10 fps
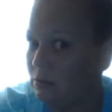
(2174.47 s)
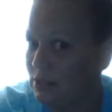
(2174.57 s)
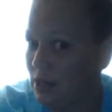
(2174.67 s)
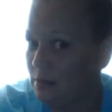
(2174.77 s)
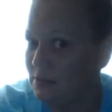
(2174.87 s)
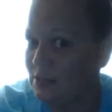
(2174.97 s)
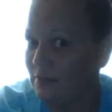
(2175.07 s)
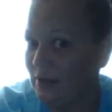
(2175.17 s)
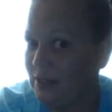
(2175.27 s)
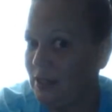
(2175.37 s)
time since I've
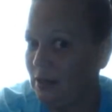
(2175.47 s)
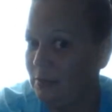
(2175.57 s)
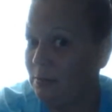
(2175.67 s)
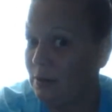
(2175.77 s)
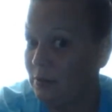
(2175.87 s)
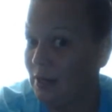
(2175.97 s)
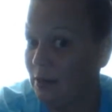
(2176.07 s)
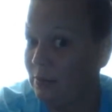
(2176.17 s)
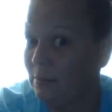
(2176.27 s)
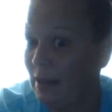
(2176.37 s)
had to get up in the middle of the night
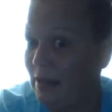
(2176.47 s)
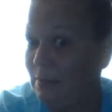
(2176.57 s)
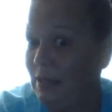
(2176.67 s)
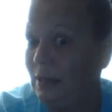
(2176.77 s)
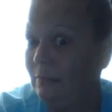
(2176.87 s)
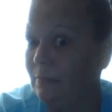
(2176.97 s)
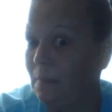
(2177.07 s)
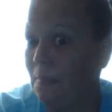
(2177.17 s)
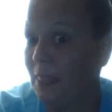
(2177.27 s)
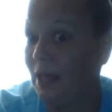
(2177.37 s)
with a baby.
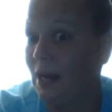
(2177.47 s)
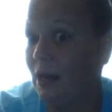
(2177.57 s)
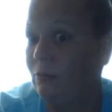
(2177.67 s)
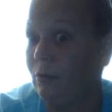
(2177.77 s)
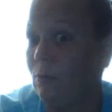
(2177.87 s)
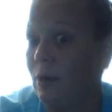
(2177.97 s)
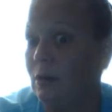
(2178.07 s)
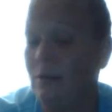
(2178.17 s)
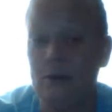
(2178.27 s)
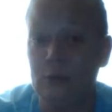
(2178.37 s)
And I don't know where
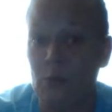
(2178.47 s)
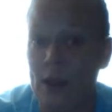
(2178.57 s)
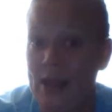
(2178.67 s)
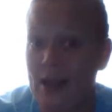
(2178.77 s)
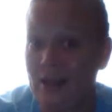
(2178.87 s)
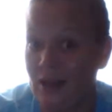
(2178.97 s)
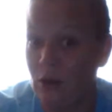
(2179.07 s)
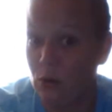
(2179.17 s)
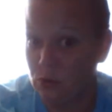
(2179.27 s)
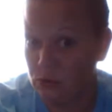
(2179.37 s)
along the way I got
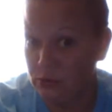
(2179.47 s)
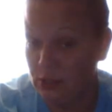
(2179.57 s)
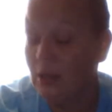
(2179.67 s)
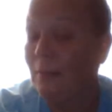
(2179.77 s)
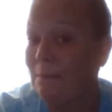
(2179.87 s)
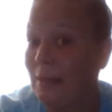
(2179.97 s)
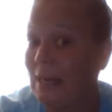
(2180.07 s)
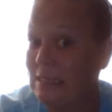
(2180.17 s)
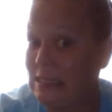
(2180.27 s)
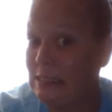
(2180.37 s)
old, but
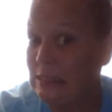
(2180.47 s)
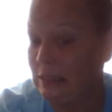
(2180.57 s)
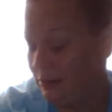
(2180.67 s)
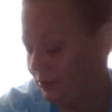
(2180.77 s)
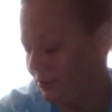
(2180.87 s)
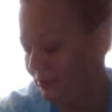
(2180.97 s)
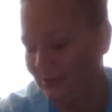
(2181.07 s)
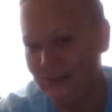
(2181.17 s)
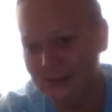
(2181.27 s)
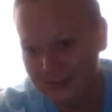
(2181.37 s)
I did.
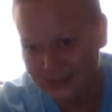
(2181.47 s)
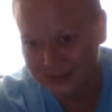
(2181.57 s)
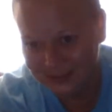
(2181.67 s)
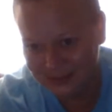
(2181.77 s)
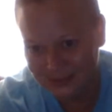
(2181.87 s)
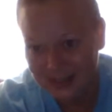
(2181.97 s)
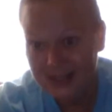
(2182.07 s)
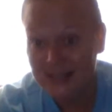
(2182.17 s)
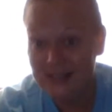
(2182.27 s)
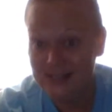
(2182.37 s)

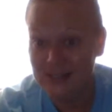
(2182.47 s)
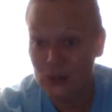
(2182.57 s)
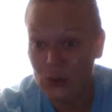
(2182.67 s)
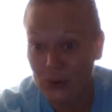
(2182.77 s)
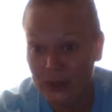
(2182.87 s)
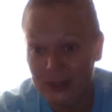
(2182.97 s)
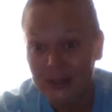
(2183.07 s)
Because it's hard.